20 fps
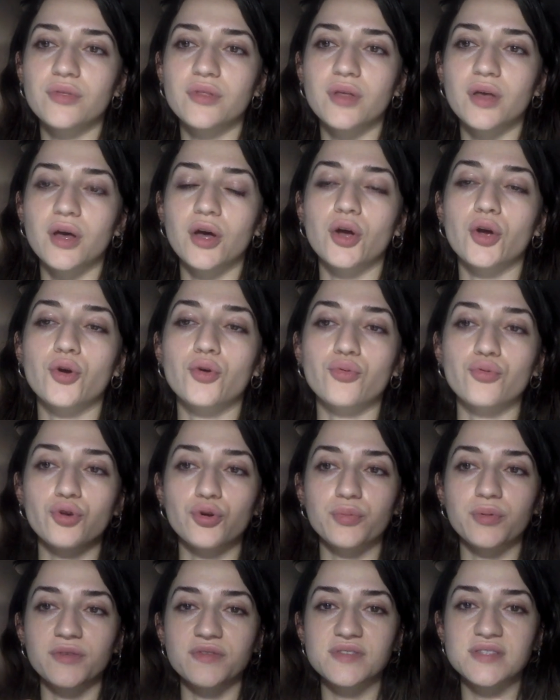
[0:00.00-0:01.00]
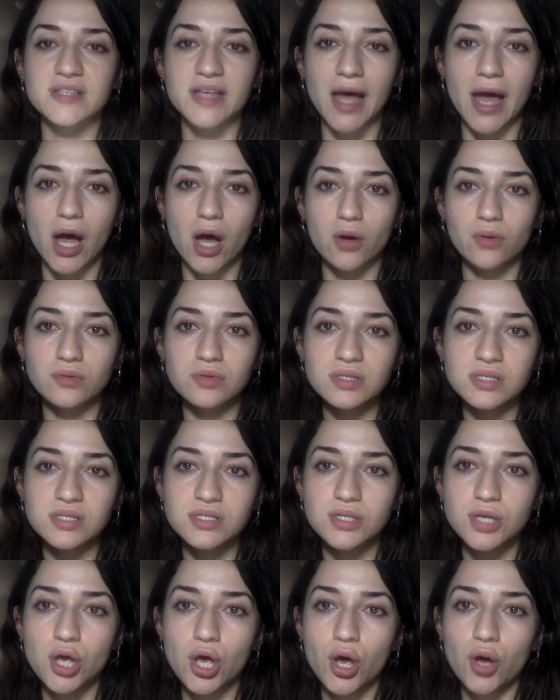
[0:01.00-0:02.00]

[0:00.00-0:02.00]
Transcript: the group of sounds